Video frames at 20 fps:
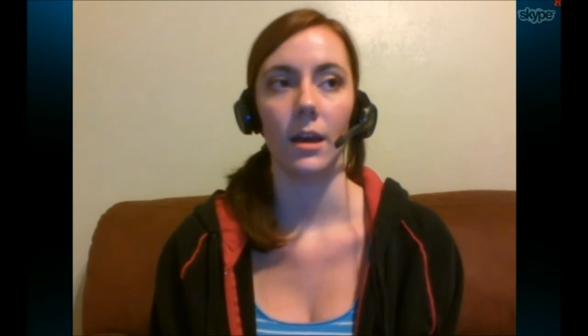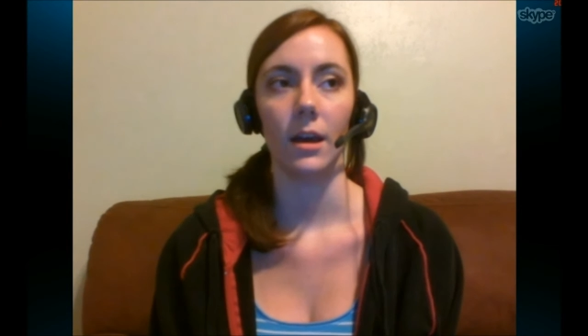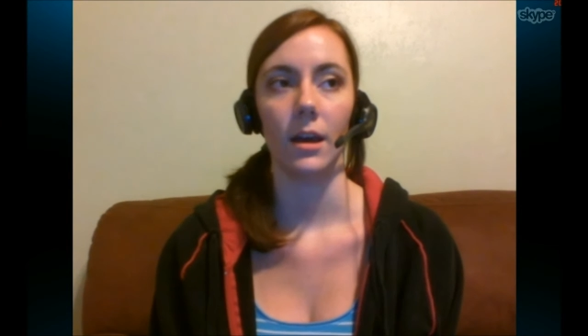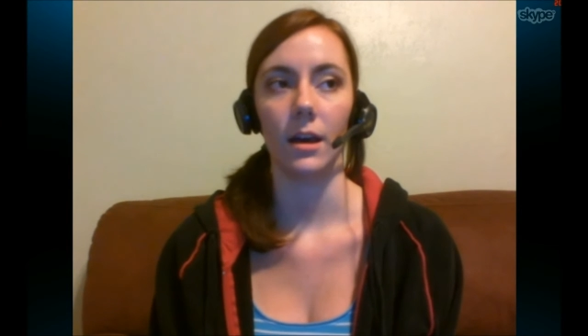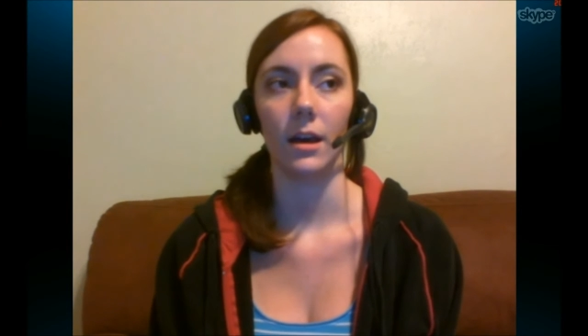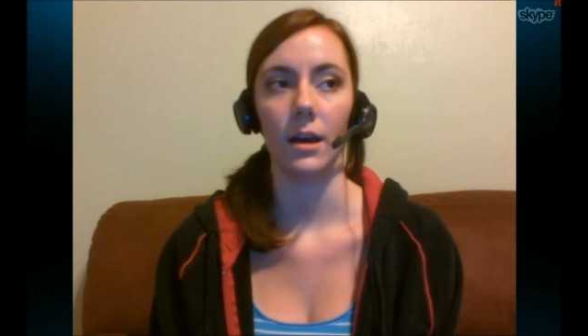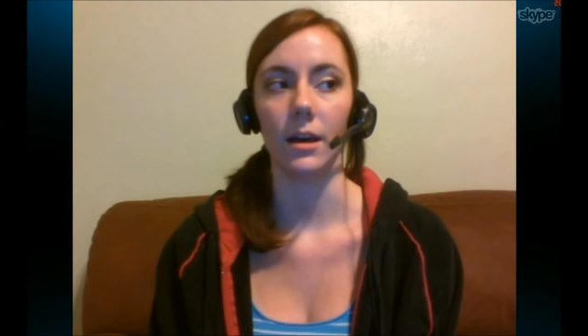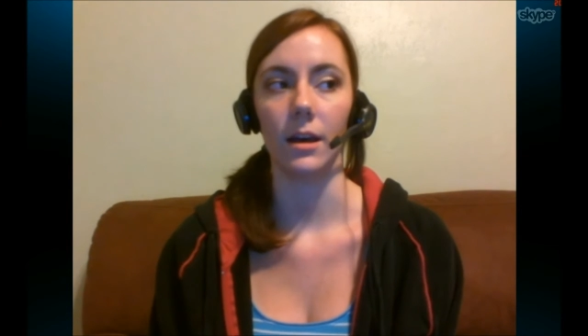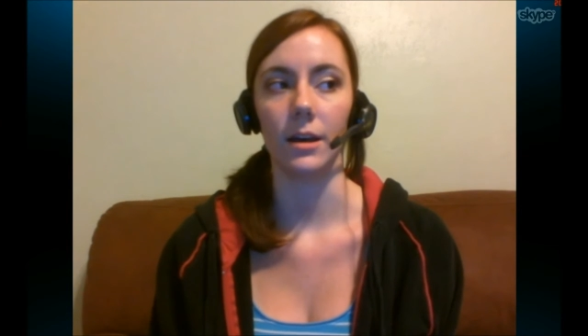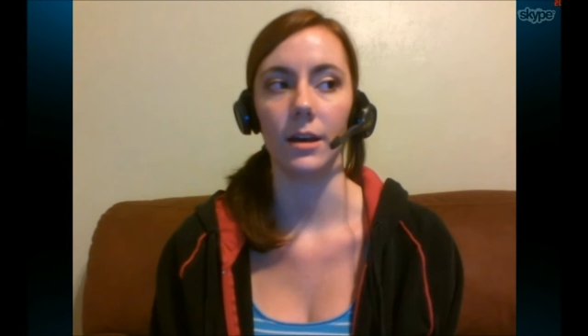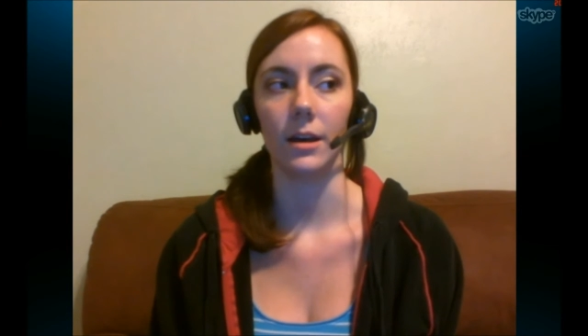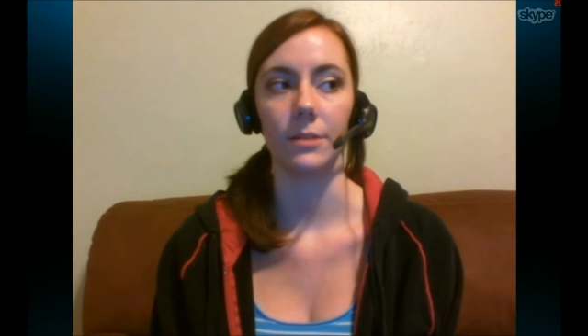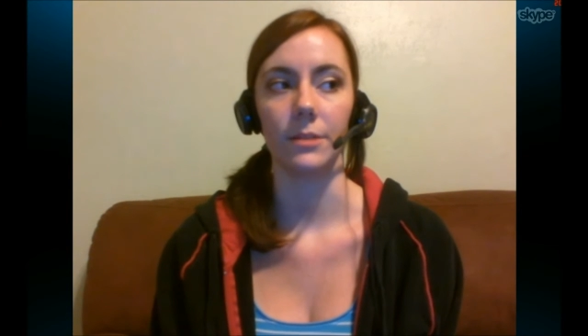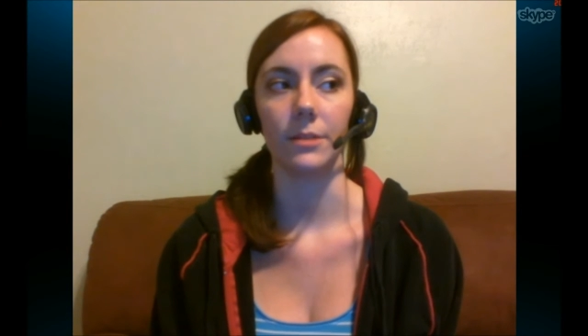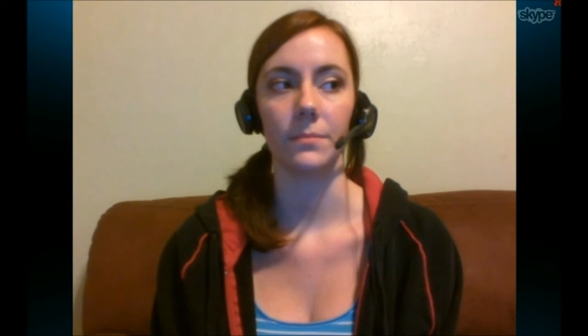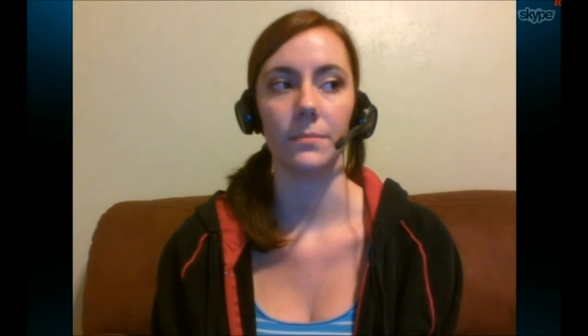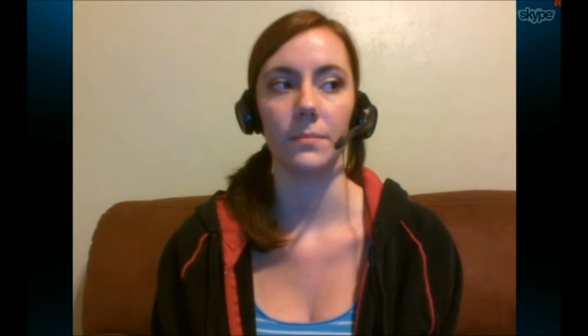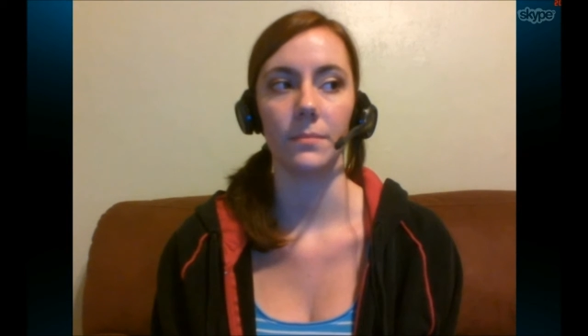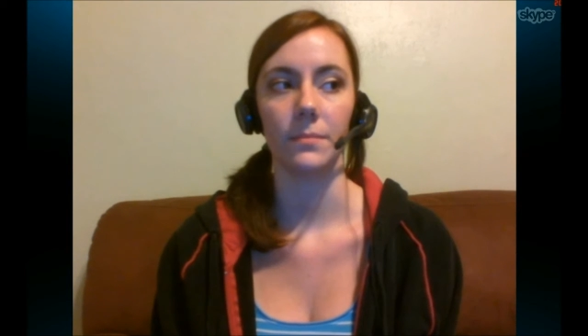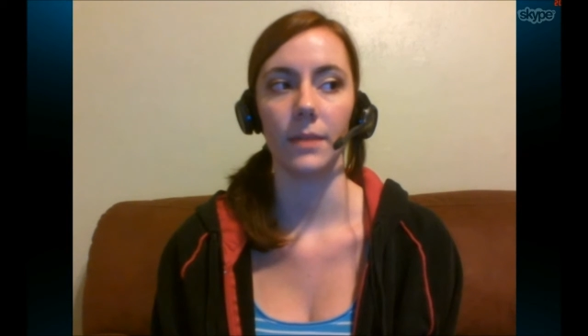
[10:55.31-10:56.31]
Uh,
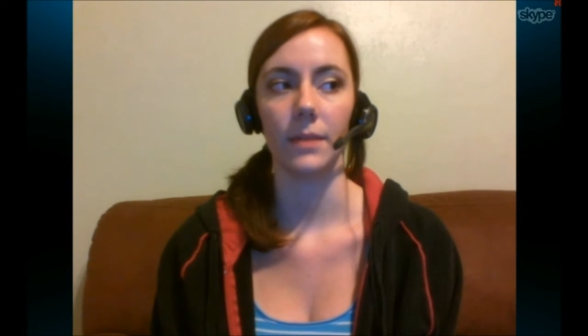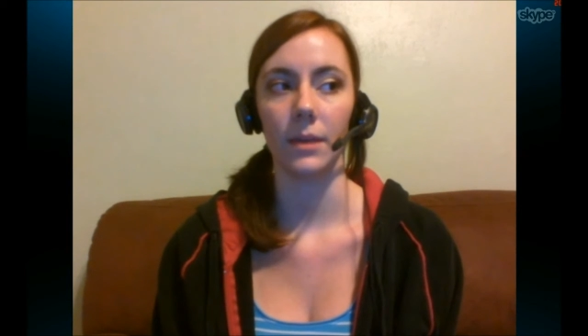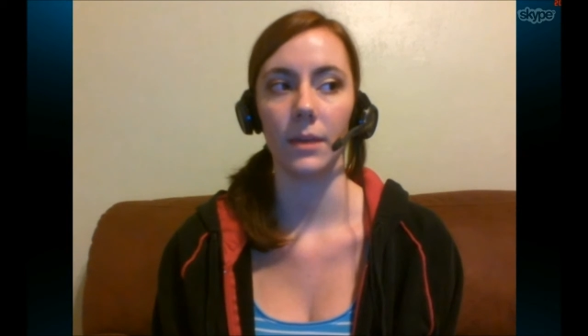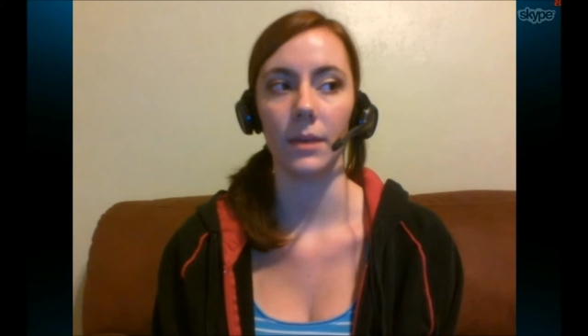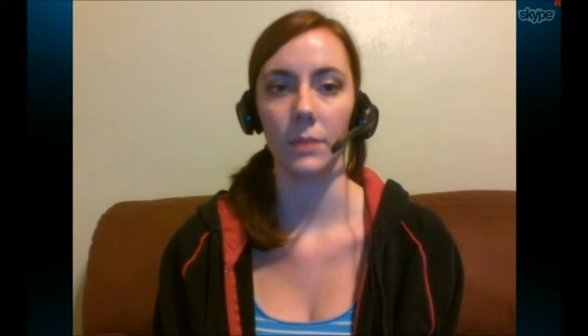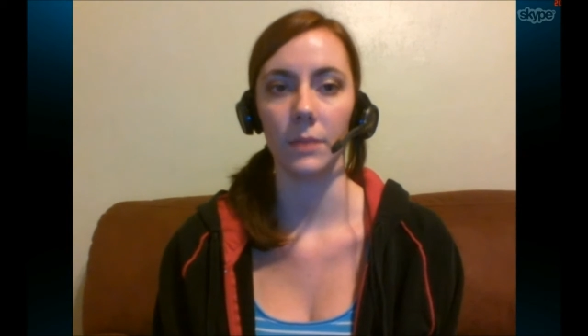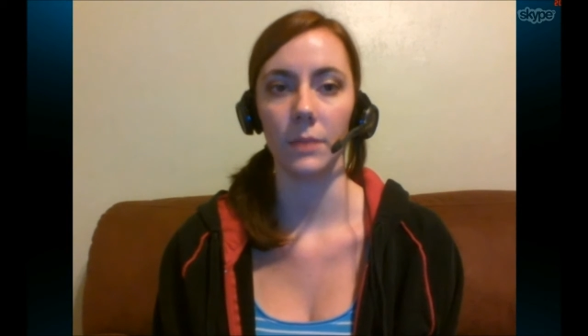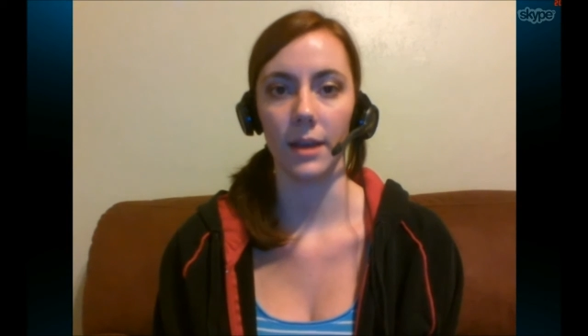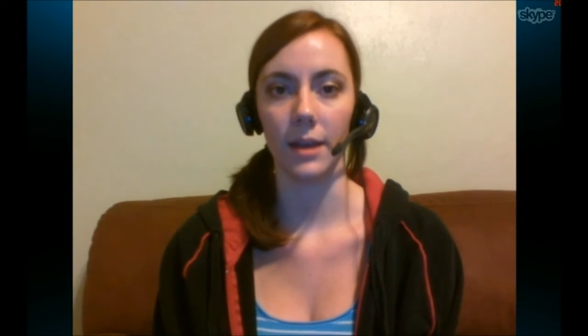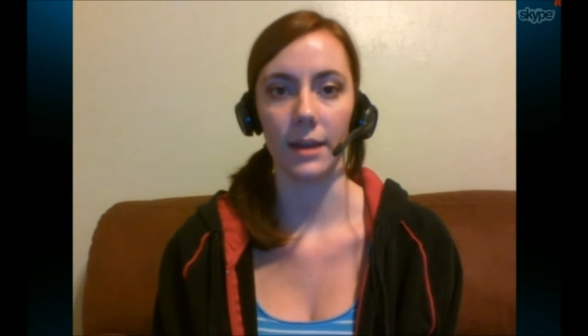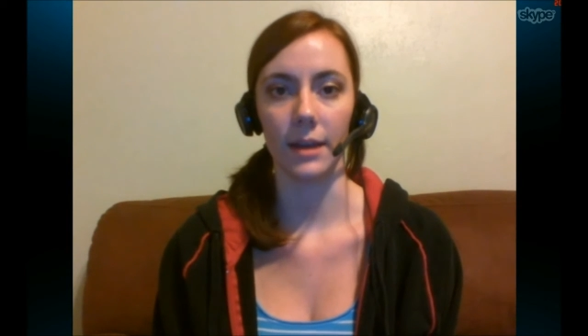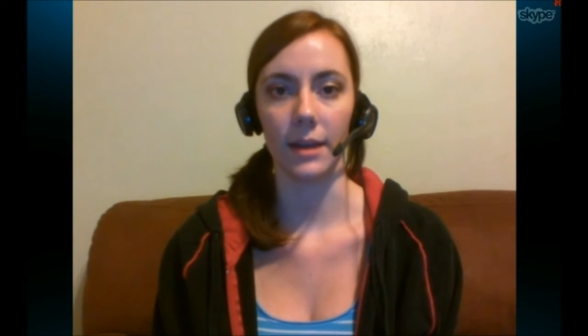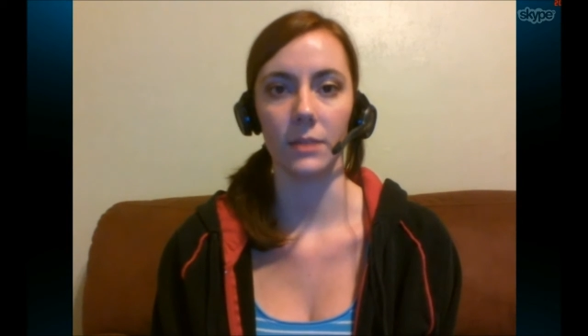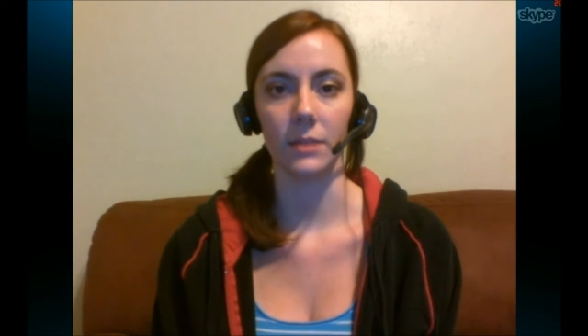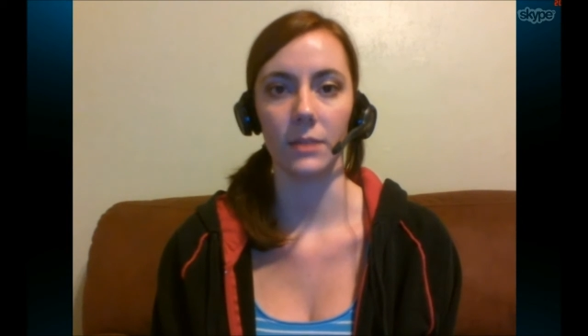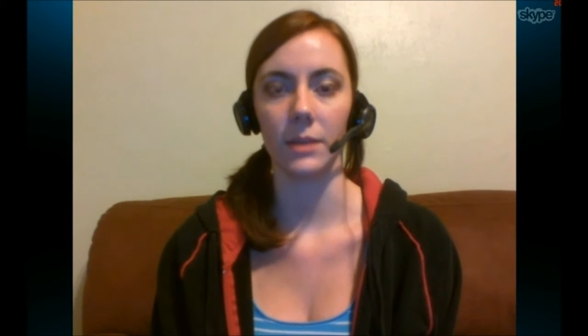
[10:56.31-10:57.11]
and we got it.